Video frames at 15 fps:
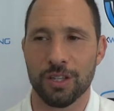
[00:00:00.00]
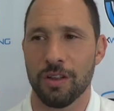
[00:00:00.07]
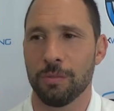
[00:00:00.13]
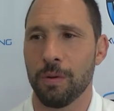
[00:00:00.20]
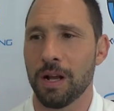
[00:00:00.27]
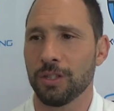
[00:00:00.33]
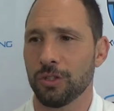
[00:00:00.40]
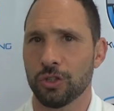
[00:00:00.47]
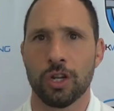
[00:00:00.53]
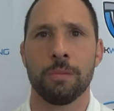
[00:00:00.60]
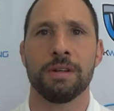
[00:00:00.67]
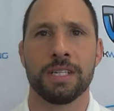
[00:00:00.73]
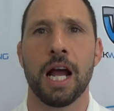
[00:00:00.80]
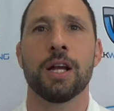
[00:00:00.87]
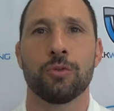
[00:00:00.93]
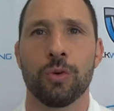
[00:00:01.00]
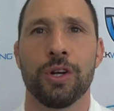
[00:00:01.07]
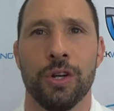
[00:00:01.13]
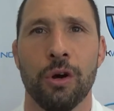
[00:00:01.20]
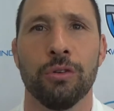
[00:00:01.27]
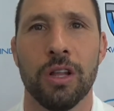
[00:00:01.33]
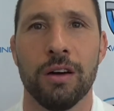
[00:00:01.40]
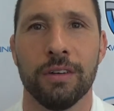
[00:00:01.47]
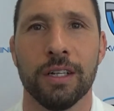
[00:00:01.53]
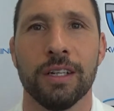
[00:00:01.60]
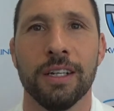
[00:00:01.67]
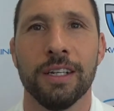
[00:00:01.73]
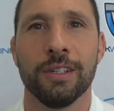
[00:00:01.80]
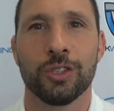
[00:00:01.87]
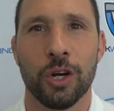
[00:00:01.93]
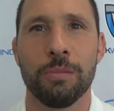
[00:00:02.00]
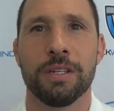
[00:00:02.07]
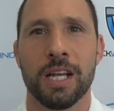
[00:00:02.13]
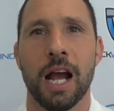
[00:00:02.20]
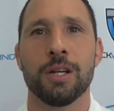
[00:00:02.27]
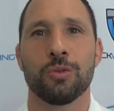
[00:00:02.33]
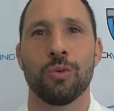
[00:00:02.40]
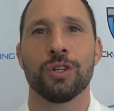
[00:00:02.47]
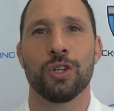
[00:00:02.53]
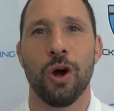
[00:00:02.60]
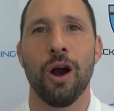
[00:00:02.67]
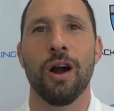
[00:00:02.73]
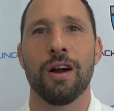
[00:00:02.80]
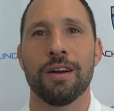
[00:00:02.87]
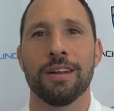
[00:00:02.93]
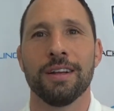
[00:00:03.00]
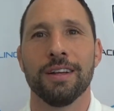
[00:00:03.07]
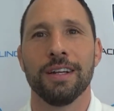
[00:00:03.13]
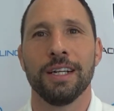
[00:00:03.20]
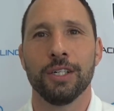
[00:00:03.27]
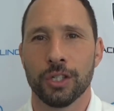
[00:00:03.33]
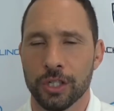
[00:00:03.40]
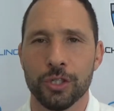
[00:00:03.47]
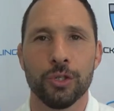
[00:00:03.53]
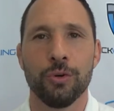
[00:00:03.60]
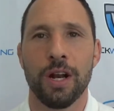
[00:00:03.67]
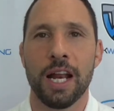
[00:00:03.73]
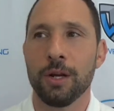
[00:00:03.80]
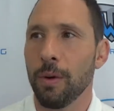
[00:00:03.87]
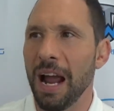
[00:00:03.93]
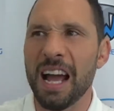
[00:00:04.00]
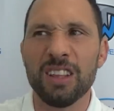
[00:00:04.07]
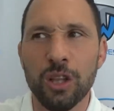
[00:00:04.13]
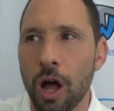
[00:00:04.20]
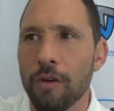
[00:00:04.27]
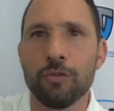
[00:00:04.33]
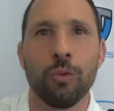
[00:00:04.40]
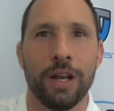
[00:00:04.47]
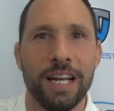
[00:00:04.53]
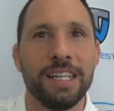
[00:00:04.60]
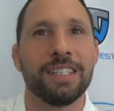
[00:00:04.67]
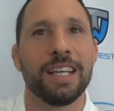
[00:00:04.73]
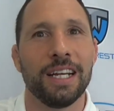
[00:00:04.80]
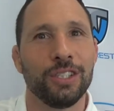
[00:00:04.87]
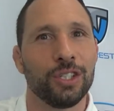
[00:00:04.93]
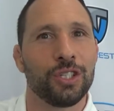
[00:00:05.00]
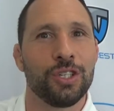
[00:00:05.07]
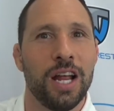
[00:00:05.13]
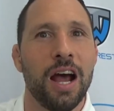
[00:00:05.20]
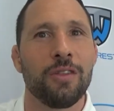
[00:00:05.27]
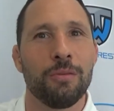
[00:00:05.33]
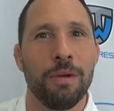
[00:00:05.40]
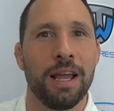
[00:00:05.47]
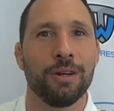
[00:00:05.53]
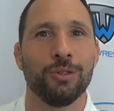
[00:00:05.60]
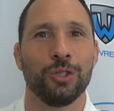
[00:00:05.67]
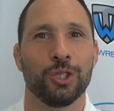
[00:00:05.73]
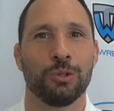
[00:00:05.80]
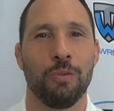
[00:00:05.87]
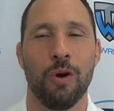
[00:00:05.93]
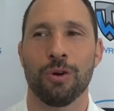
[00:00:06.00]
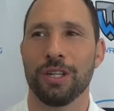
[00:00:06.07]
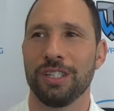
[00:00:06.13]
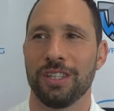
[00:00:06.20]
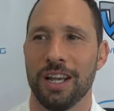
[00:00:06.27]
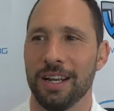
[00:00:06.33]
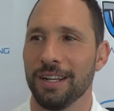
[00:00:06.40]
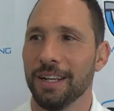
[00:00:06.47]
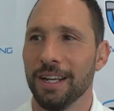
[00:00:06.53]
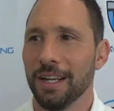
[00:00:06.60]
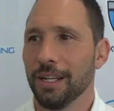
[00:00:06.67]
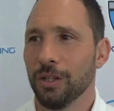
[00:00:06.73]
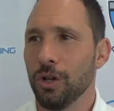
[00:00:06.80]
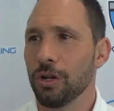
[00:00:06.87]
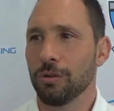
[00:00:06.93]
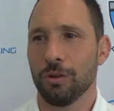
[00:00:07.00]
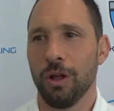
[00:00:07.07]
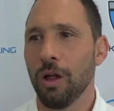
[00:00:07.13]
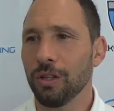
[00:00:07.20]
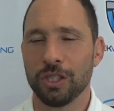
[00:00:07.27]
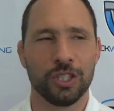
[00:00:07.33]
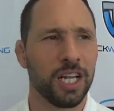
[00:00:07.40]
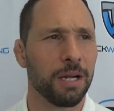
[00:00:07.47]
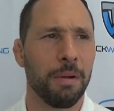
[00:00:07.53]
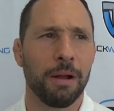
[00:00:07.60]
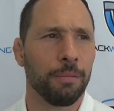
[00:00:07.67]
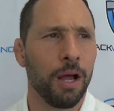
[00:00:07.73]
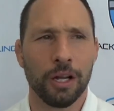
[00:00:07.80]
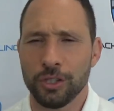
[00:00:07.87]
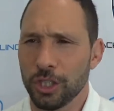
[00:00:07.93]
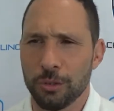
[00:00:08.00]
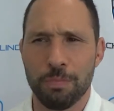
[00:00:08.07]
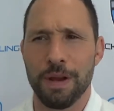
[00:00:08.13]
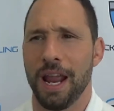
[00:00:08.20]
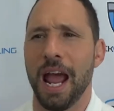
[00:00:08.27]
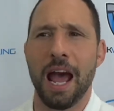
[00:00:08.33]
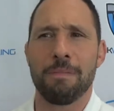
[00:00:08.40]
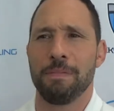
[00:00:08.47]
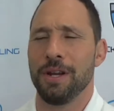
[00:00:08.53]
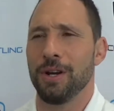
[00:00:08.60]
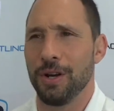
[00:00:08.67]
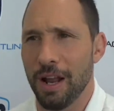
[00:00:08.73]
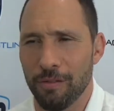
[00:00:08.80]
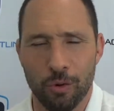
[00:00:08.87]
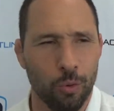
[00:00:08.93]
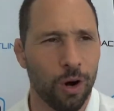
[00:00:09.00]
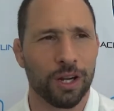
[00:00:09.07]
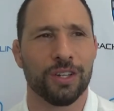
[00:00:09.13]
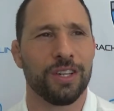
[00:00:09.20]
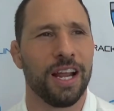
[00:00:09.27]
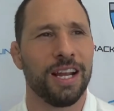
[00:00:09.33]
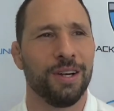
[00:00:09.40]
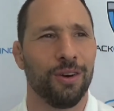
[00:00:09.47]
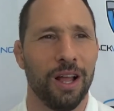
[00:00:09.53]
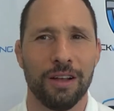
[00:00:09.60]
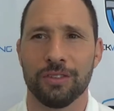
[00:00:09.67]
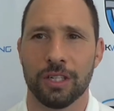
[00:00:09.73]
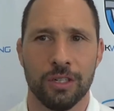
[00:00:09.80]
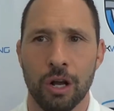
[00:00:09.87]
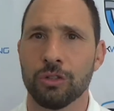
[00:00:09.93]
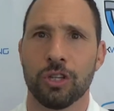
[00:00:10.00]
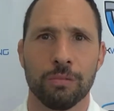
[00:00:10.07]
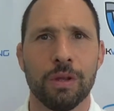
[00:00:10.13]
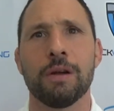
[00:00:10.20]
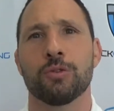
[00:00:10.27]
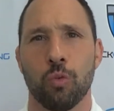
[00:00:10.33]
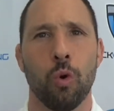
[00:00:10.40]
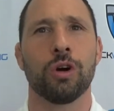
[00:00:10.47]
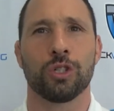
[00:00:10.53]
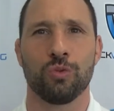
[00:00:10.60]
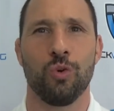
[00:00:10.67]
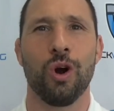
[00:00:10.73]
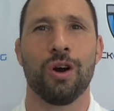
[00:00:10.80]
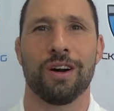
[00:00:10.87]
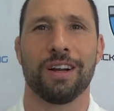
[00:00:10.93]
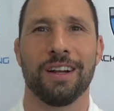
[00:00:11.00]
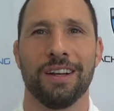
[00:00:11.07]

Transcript: There's gonna be times where you don't love it. There's gonna be times where it's hard. You're gonna do it anyway. I loved what he said just now, the man who just spoke. He said, look, with all this thing about, oh, just be happier, never work a day in your life. It's like, no, sometimes work's work.